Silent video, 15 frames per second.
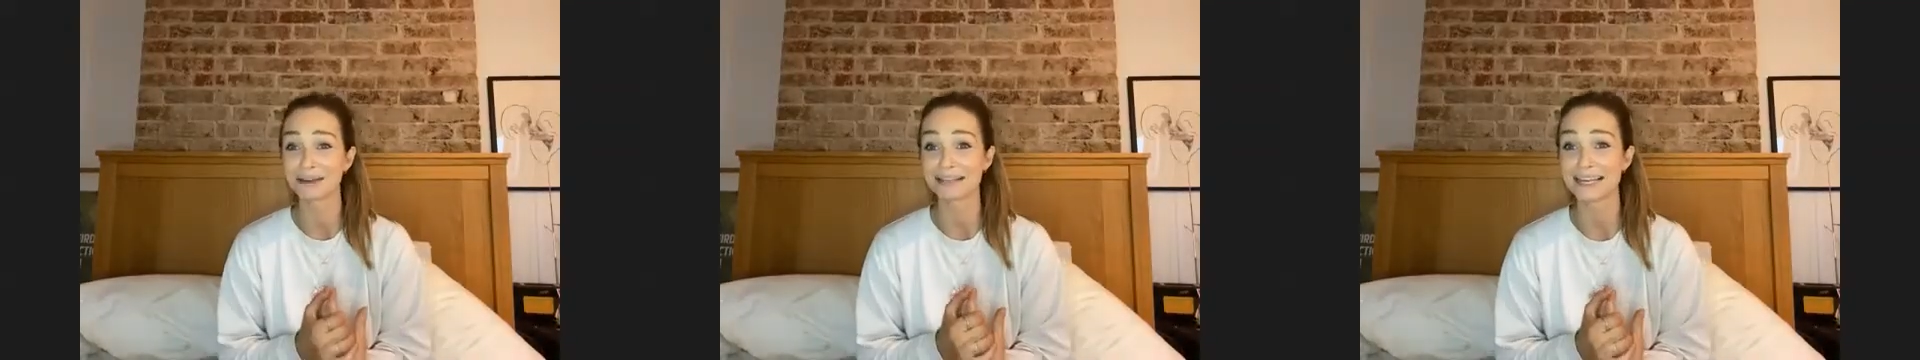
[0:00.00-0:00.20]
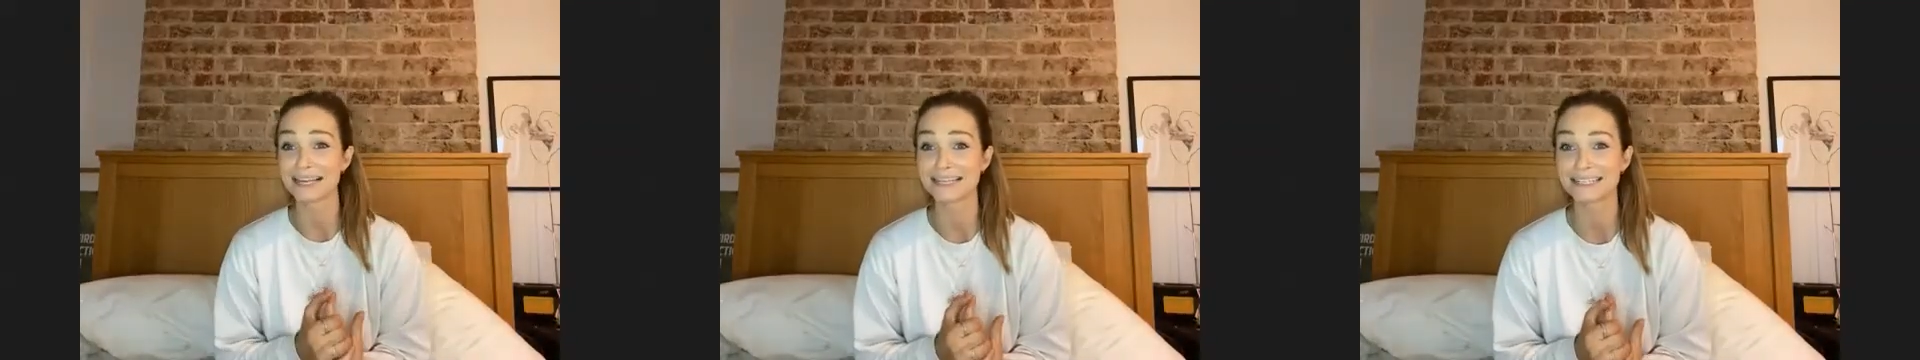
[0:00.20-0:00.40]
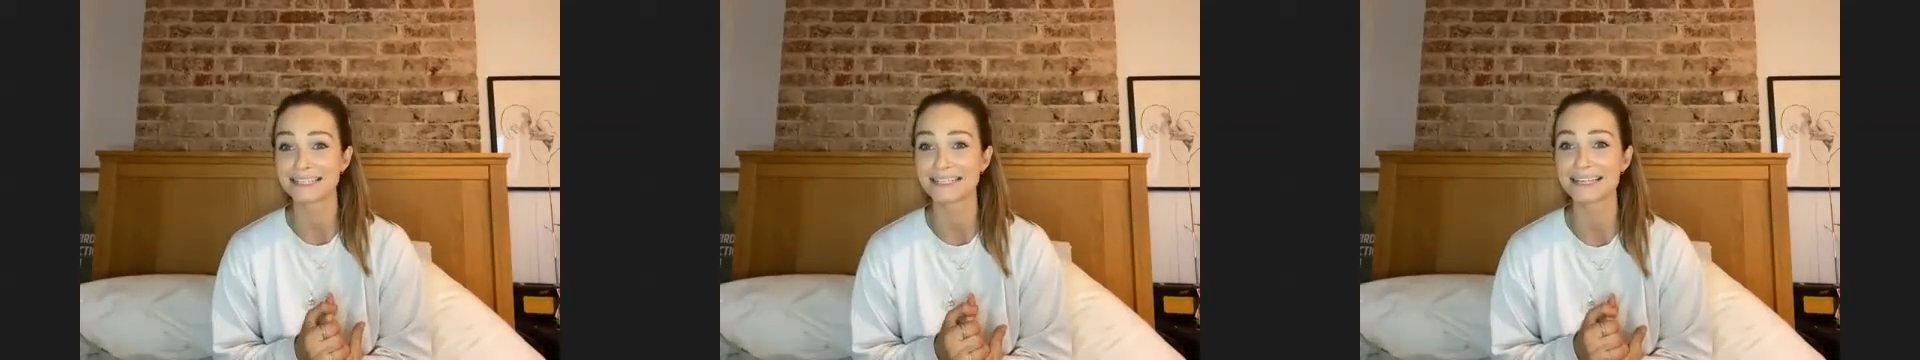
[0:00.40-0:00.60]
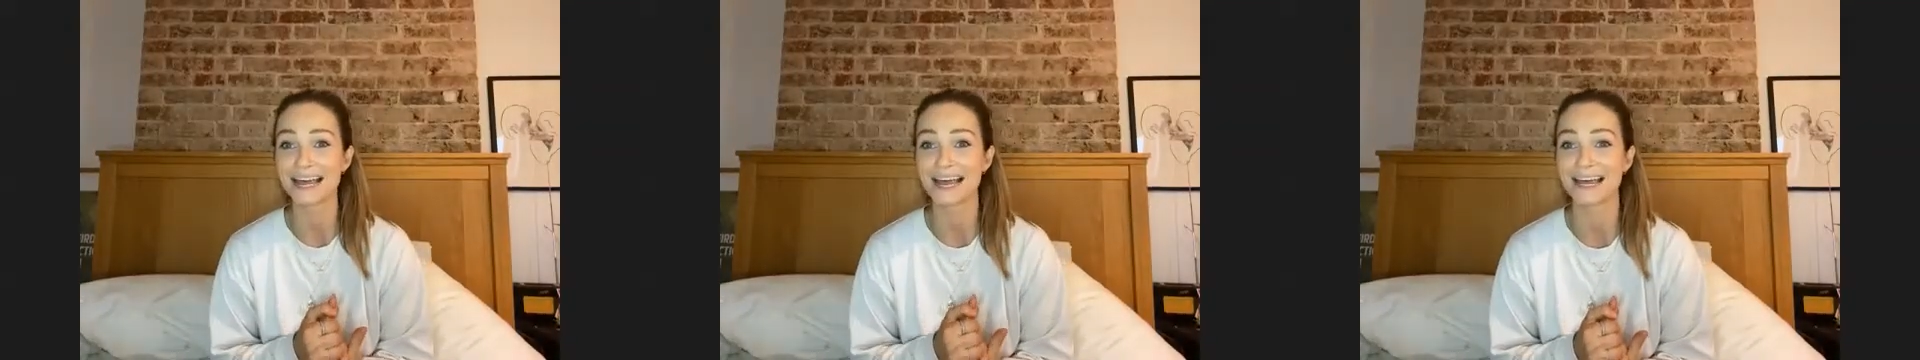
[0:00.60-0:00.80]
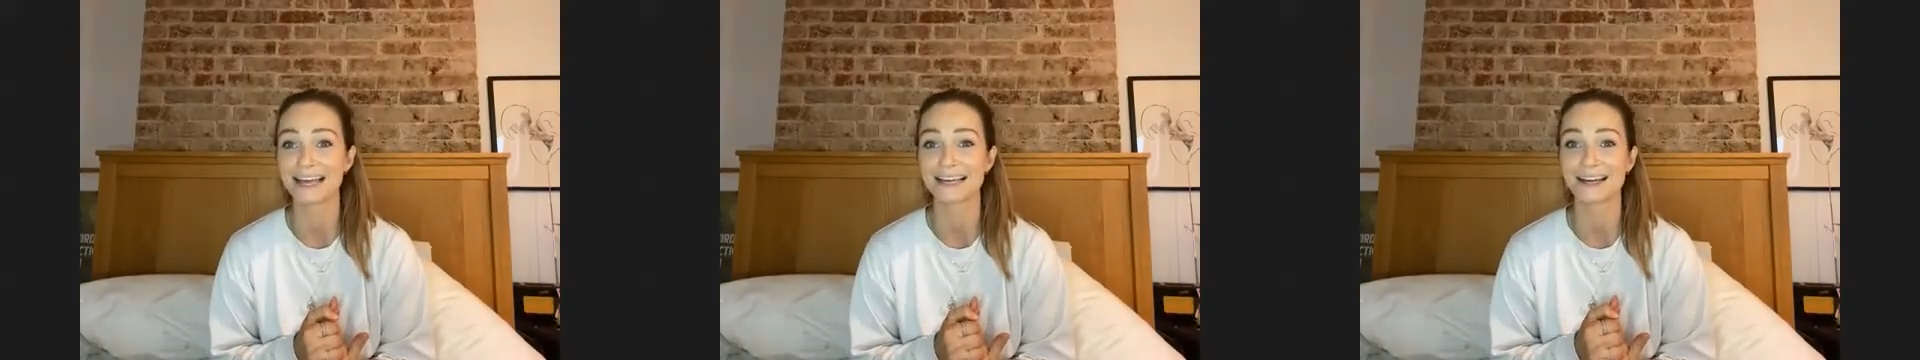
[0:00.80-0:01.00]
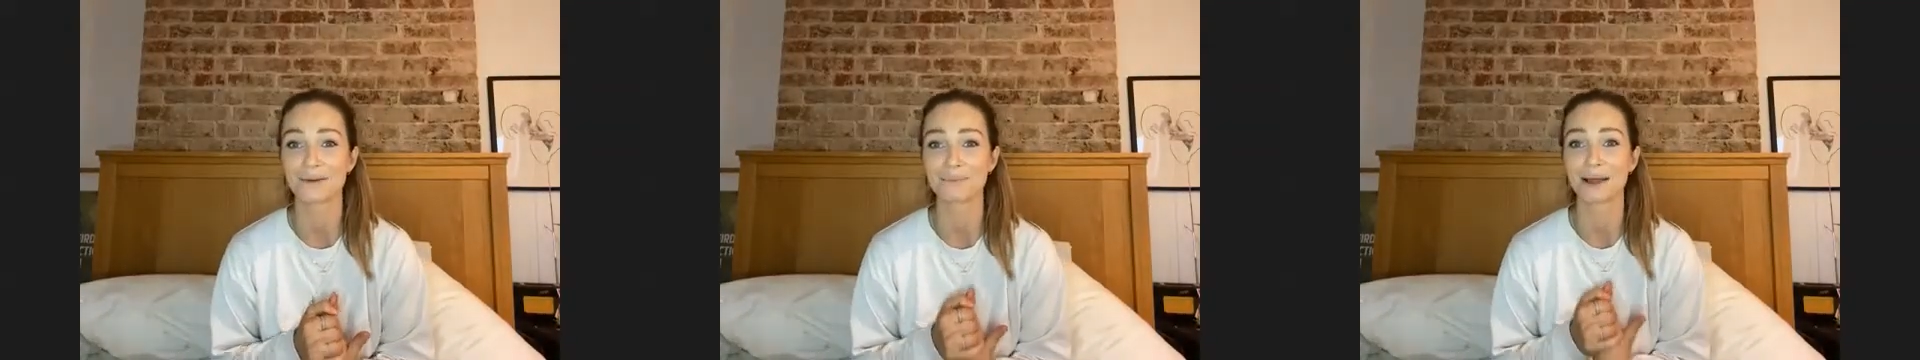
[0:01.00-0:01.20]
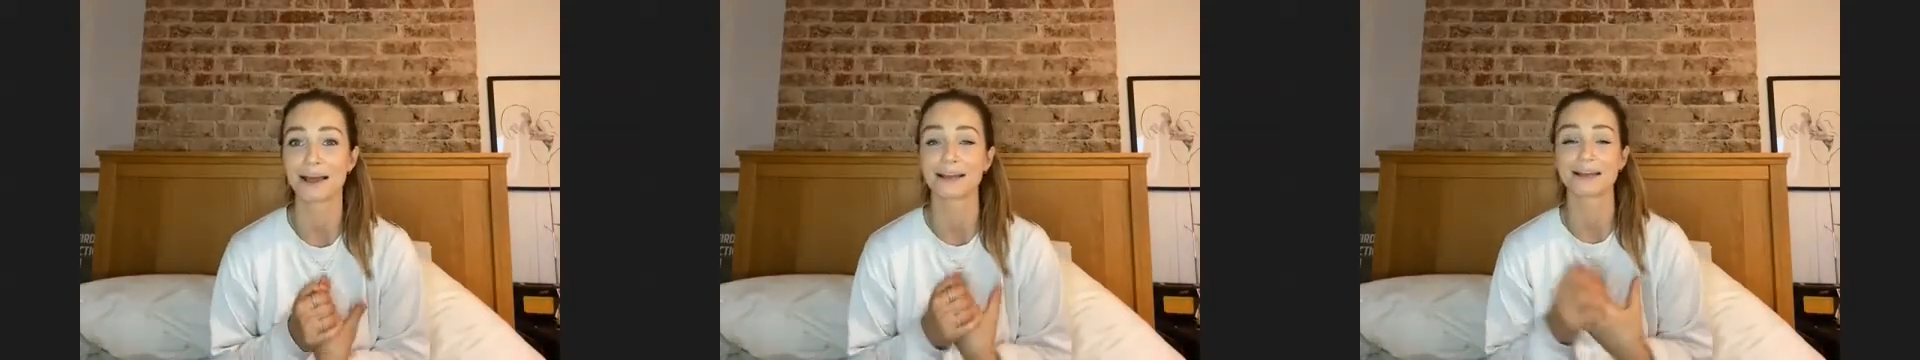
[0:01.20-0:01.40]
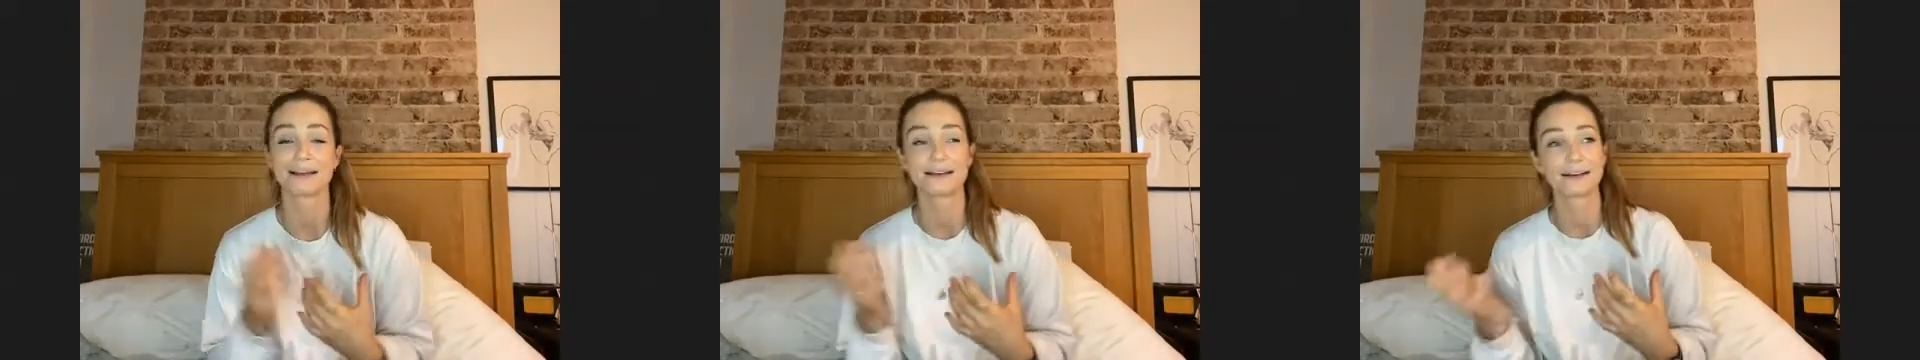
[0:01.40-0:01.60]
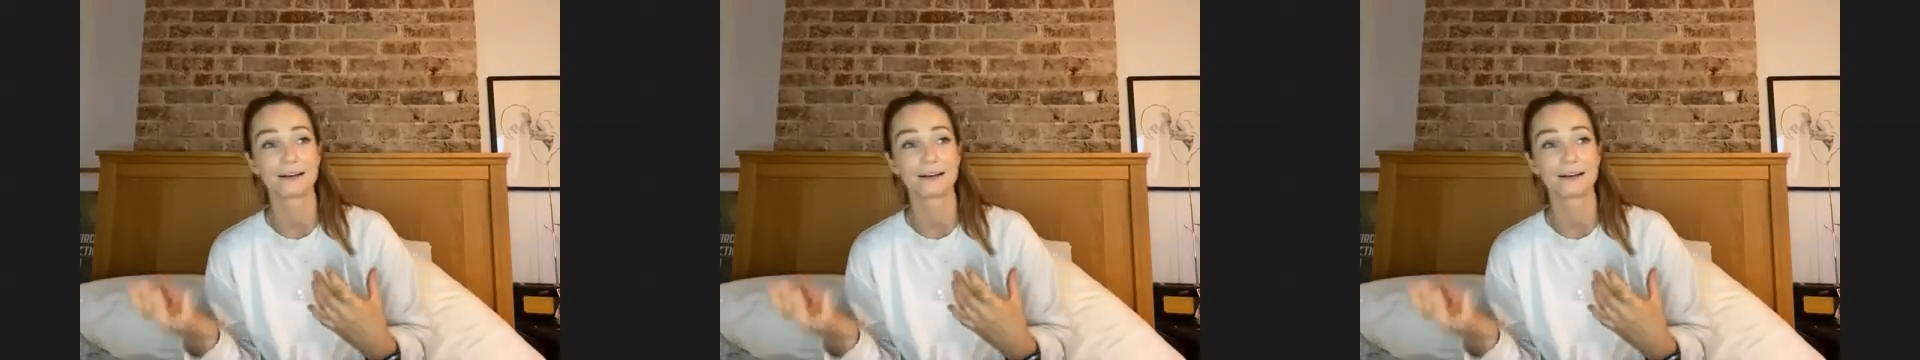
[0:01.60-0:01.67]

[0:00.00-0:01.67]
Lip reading: at the end of the day, I'm like,